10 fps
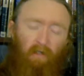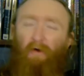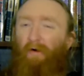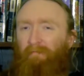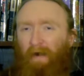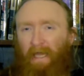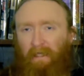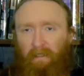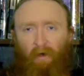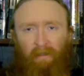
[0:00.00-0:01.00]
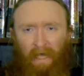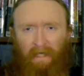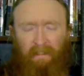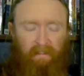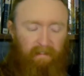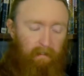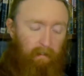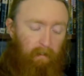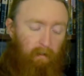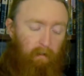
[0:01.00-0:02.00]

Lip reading: You got lice."